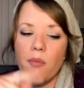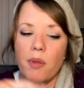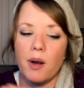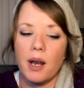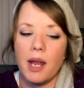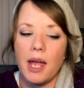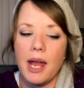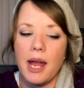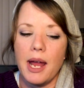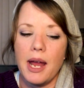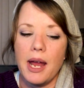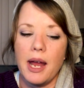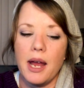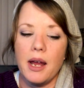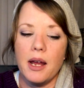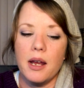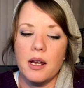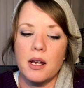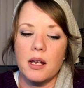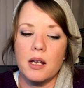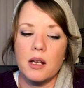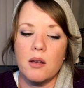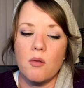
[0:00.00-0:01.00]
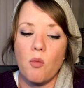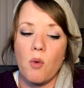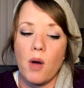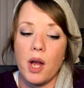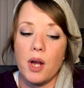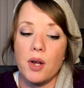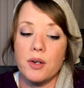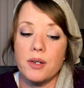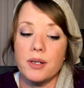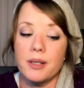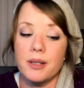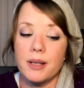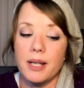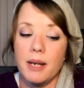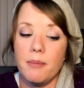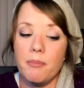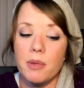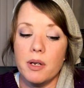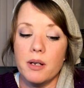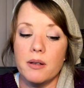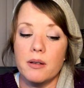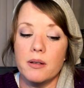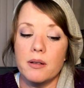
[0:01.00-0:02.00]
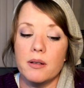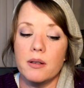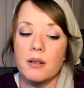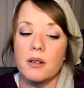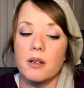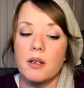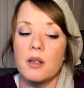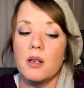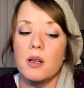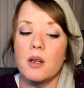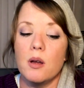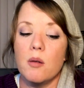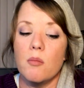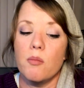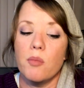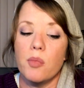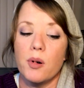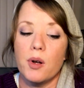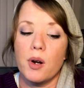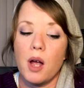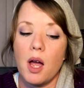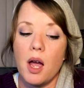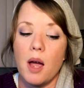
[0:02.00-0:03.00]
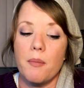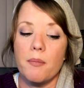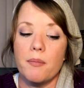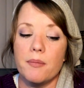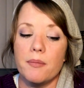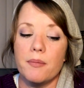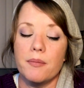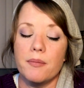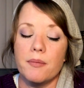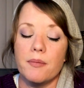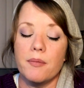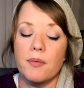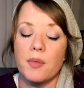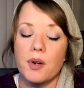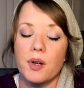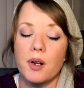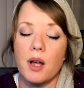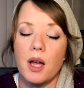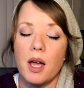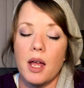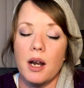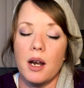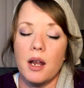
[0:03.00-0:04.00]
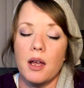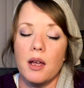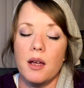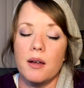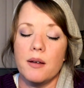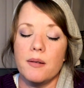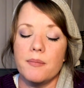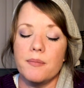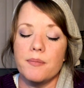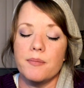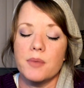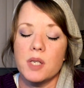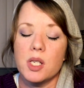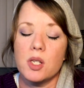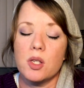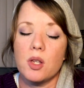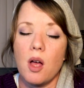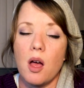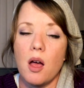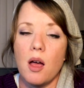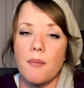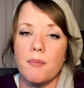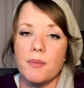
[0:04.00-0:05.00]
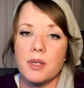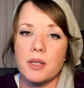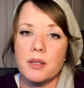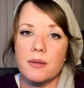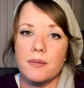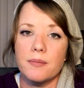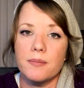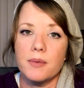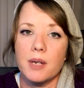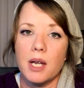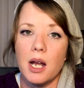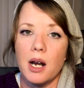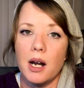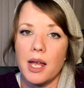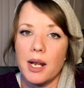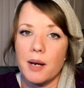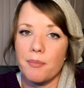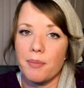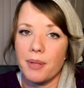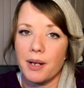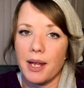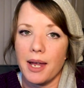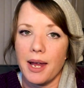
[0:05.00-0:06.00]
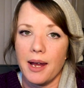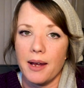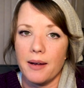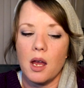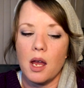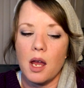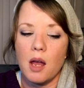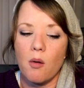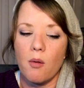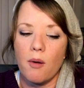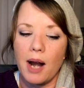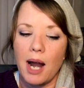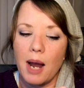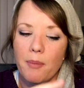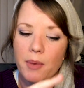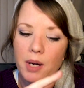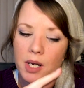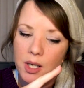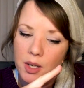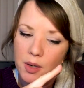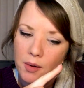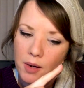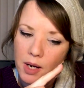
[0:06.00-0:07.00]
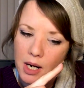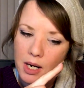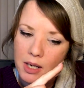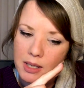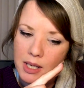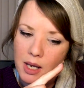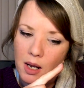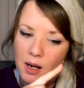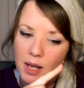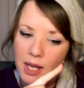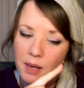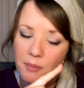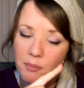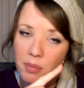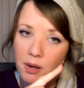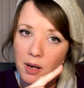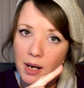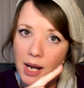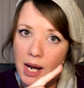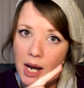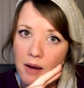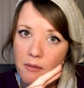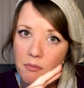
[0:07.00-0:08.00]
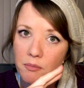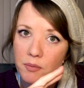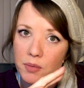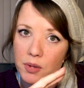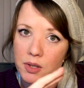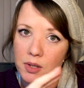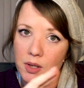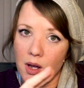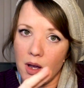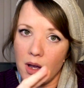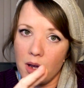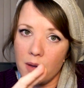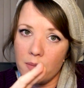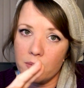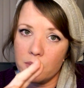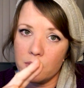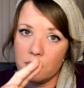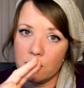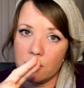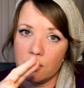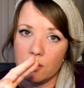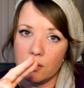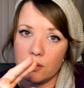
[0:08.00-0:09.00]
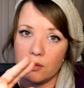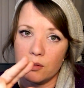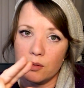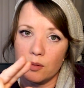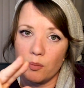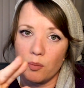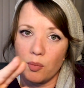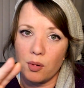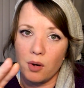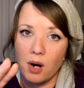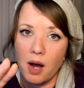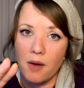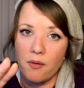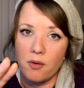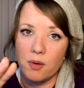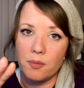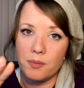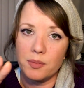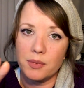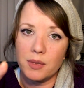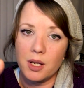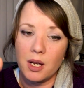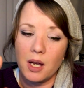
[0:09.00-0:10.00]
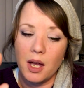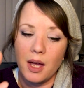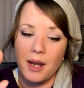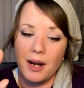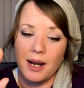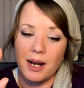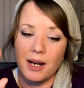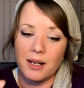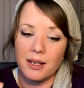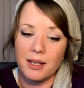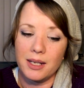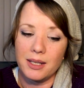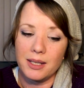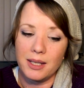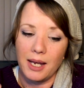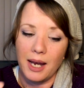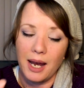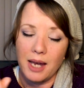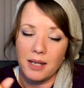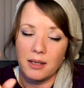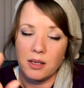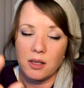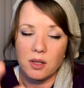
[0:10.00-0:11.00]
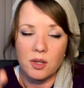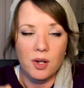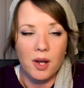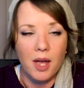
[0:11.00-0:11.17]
Play while you sleep. Put on Psalms and let it play. And what I've been doing is I'll let it play from Psalms to Proverbs and Ecclesiastes. You